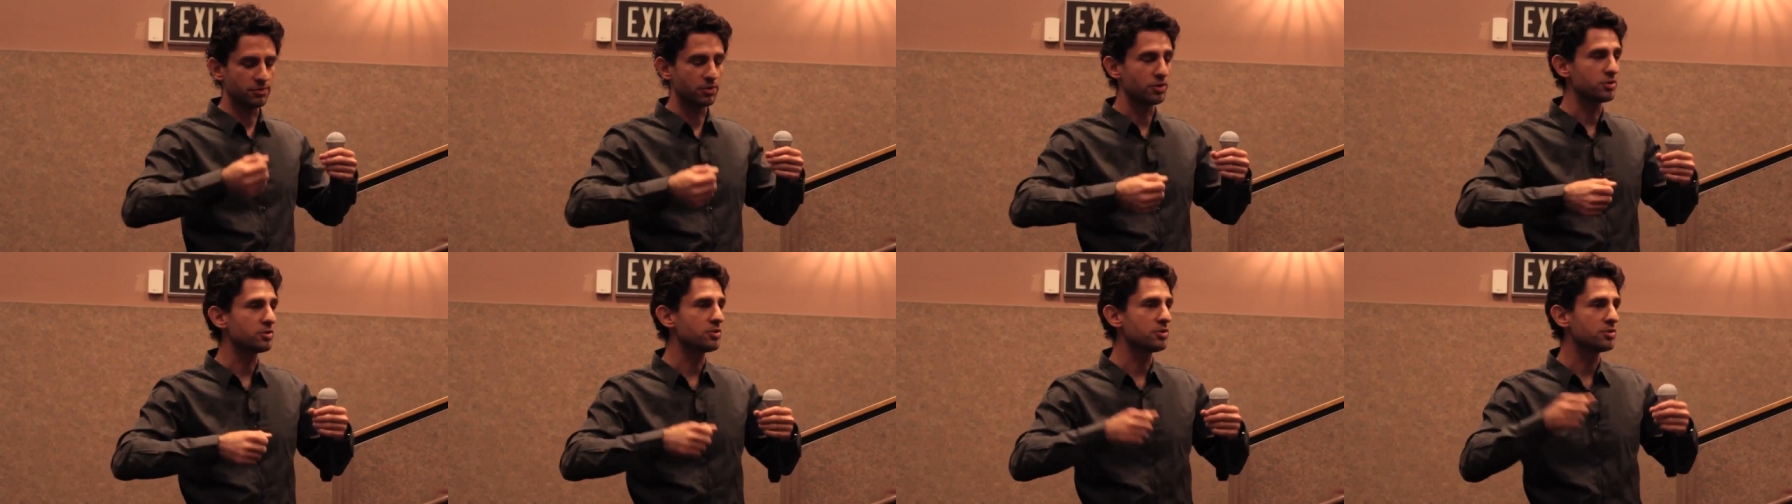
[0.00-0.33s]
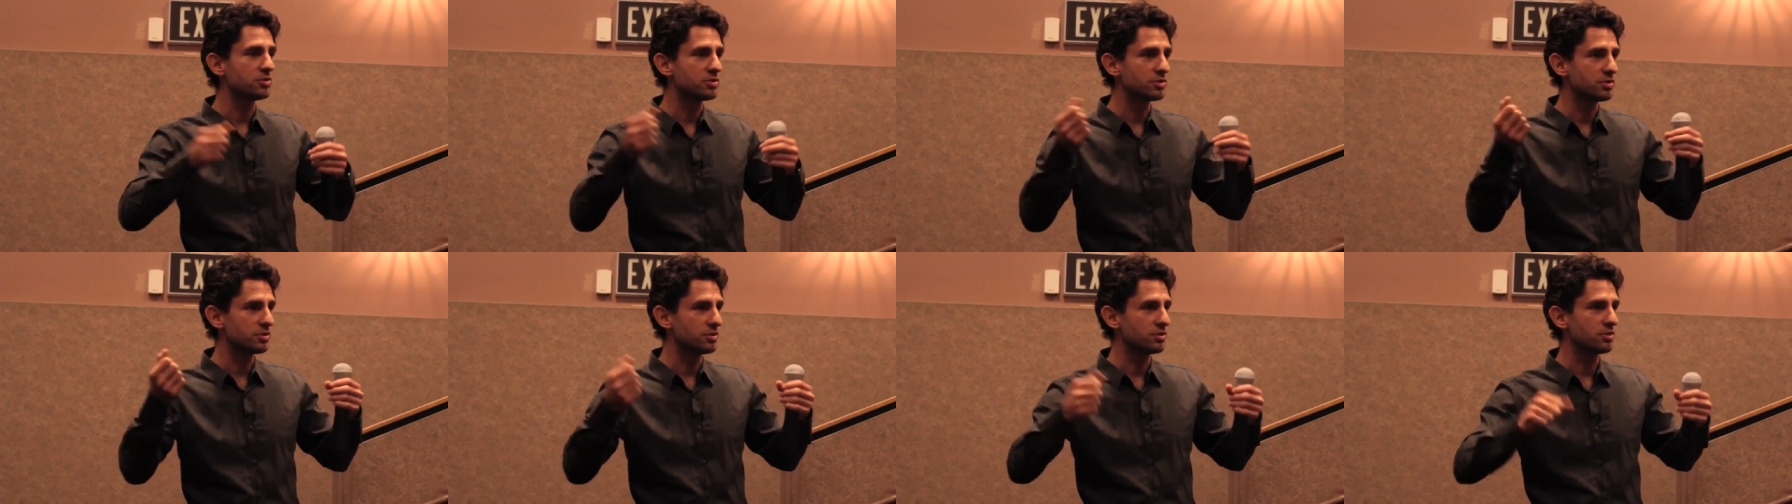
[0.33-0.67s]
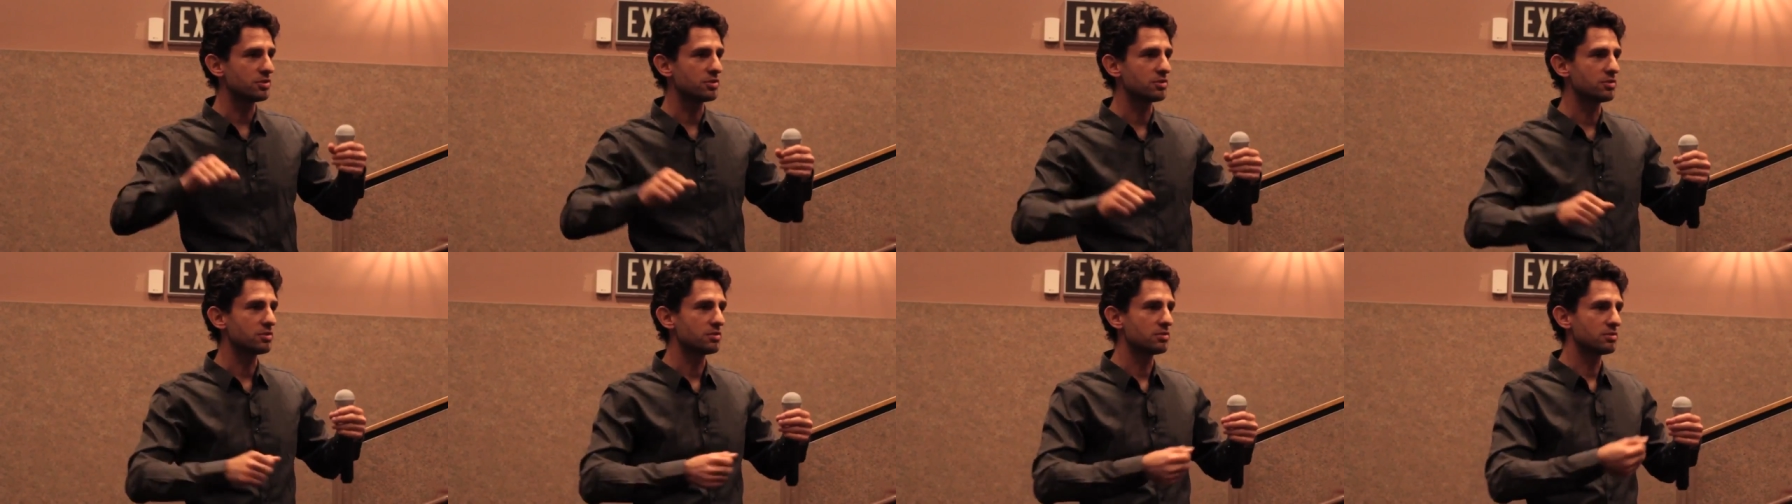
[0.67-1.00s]
photons
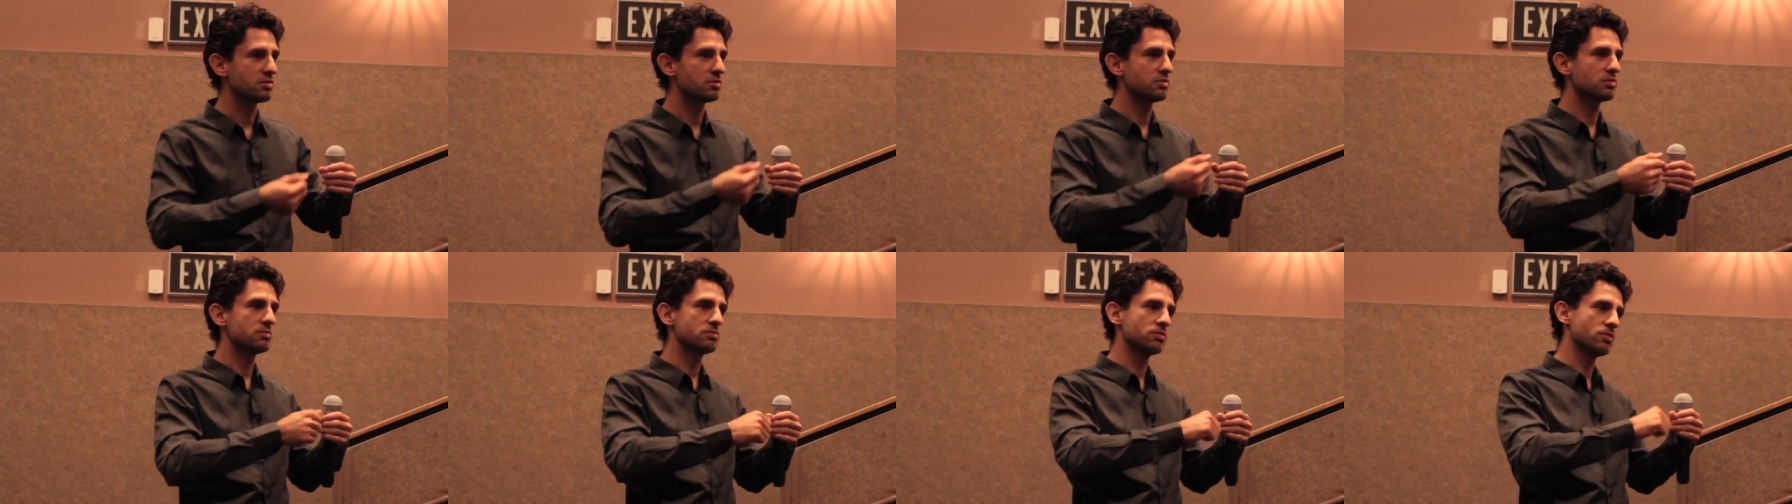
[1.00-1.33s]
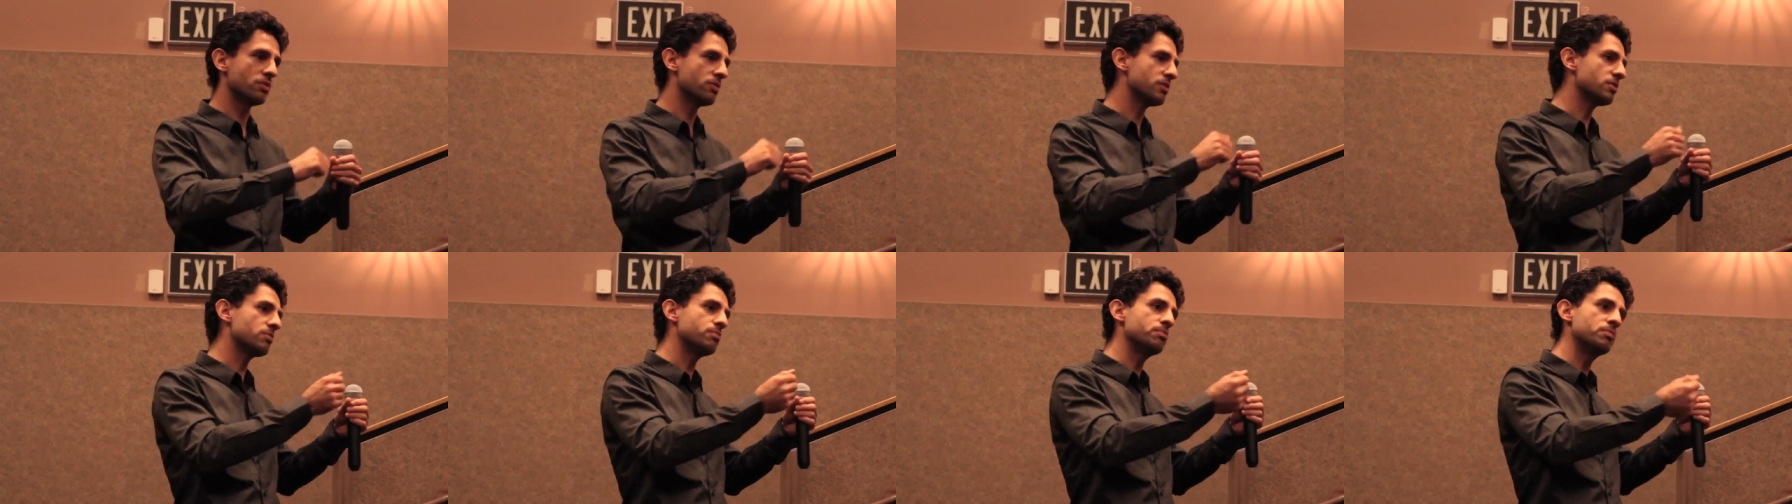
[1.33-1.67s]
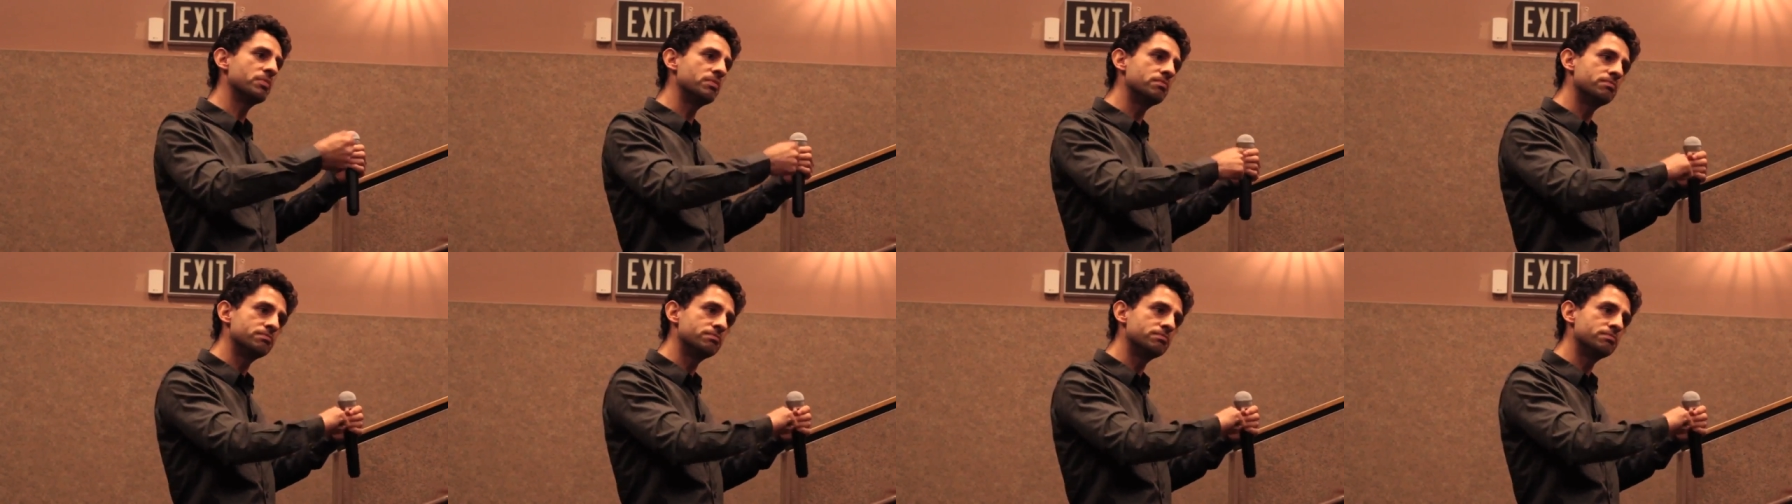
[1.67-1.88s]
or other